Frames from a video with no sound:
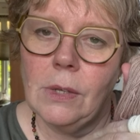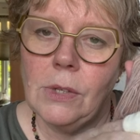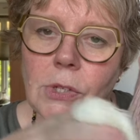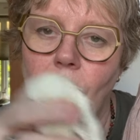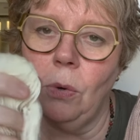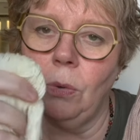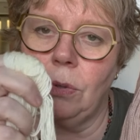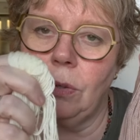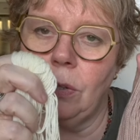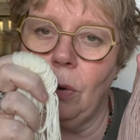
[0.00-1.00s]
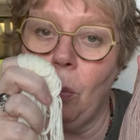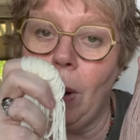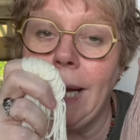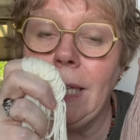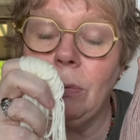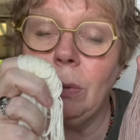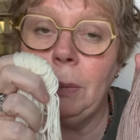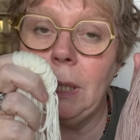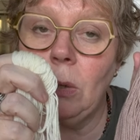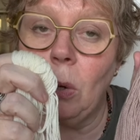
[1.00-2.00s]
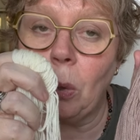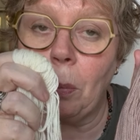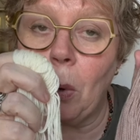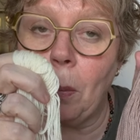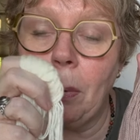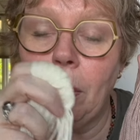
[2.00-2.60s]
So the white will be the color pop,